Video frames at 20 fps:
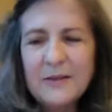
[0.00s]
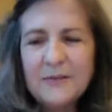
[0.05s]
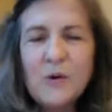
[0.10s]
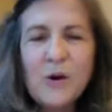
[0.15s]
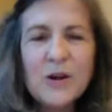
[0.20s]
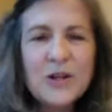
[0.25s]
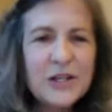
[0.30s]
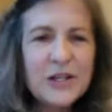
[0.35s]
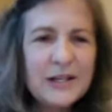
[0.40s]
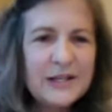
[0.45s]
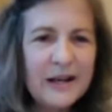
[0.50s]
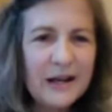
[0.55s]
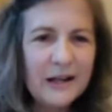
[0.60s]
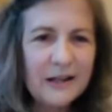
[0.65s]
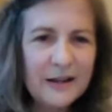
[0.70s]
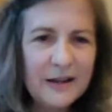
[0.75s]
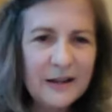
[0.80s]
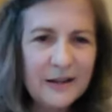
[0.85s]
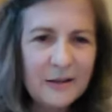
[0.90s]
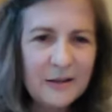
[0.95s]
fortune
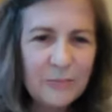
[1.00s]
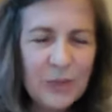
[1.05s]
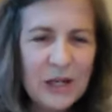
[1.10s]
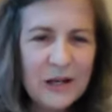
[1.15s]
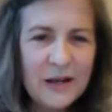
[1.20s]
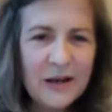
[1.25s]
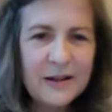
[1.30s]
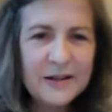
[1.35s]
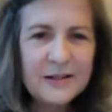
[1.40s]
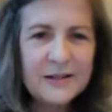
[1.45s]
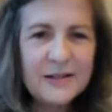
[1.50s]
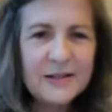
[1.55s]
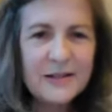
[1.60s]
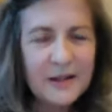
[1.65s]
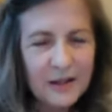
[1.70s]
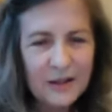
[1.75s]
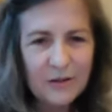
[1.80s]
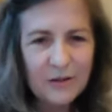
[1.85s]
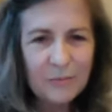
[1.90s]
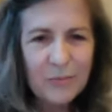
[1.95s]
telling, because
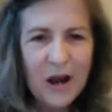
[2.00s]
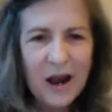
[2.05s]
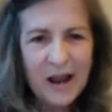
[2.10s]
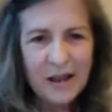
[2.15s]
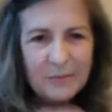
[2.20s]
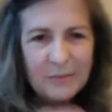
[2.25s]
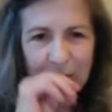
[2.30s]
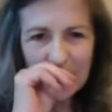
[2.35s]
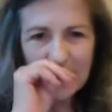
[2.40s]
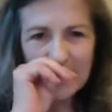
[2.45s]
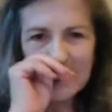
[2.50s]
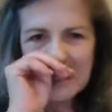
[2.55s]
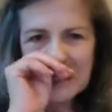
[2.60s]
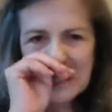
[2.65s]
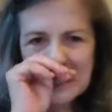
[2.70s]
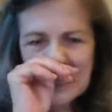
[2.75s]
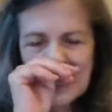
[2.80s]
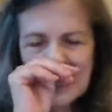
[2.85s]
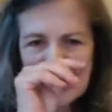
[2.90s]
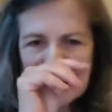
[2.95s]
in the Bible
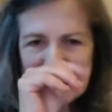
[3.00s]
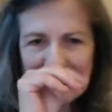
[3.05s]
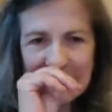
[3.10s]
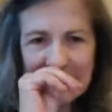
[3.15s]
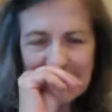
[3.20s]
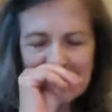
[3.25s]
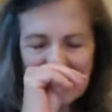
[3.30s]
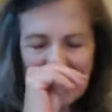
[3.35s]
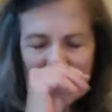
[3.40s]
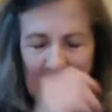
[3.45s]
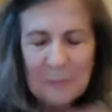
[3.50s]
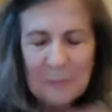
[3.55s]
it says,